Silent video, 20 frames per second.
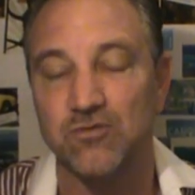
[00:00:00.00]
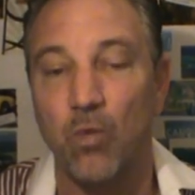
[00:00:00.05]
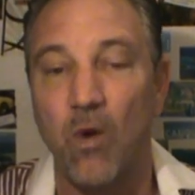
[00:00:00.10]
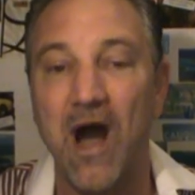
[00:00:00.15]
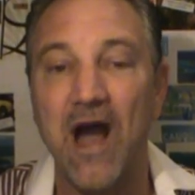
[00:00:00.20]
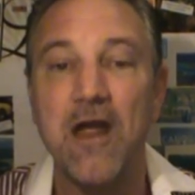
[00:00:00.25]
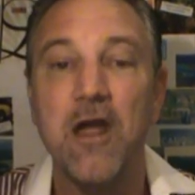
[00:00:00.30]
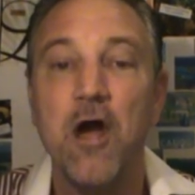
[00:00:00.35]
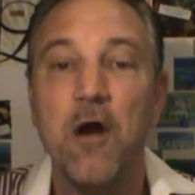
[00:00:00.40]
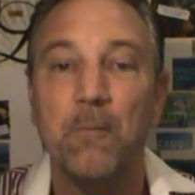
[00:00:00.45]

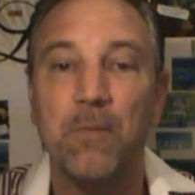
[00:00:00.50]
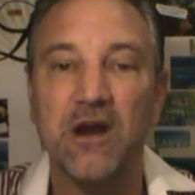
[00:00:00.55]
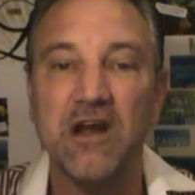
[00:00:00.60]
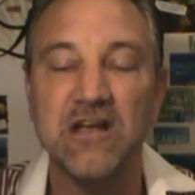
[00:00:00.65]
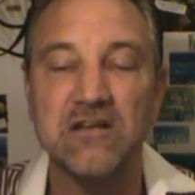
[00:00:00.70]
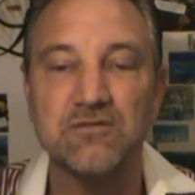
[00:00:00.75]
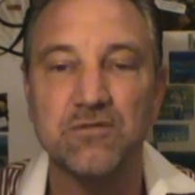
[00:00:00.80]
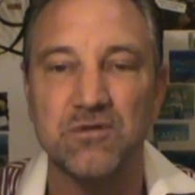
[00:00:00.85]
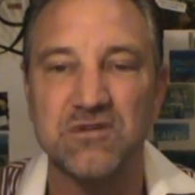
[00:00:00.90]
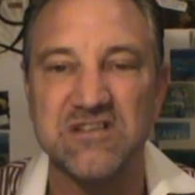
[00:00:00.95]
Why?
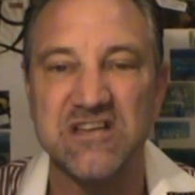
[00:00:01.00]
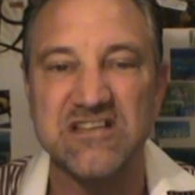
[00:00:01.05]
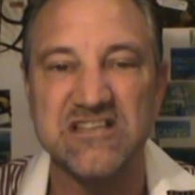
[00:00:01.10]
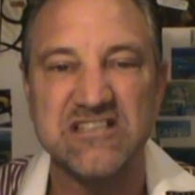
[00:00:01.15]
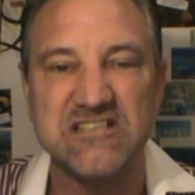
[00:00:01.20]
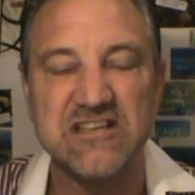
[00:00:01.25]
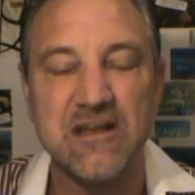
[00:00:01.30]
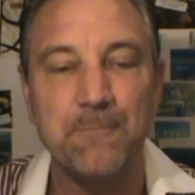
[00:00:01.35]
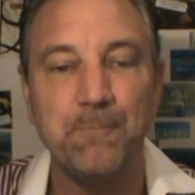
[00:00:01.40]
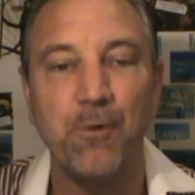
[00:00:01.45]
Because it was a
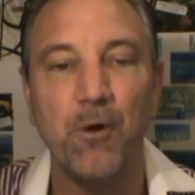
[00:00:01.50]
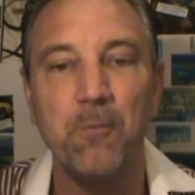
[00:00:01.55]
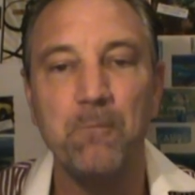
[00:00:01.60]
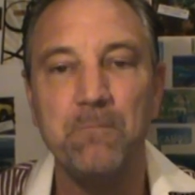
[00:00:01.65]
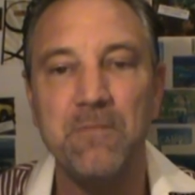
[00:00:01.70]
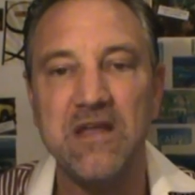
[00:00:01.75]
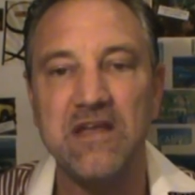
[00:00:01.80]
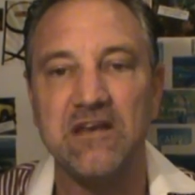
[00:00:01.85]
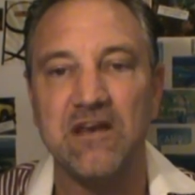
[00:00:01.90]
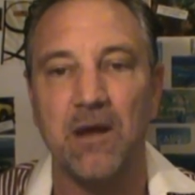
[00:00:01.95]
simple
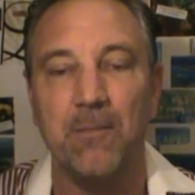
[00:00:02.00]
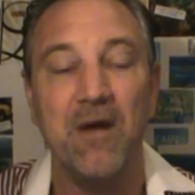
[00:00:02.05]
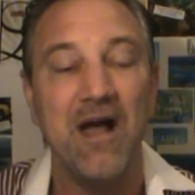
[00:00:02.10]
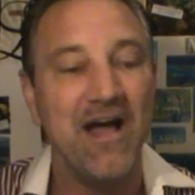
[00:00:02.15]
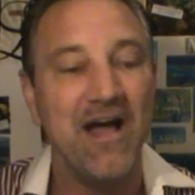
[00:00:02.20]
medium.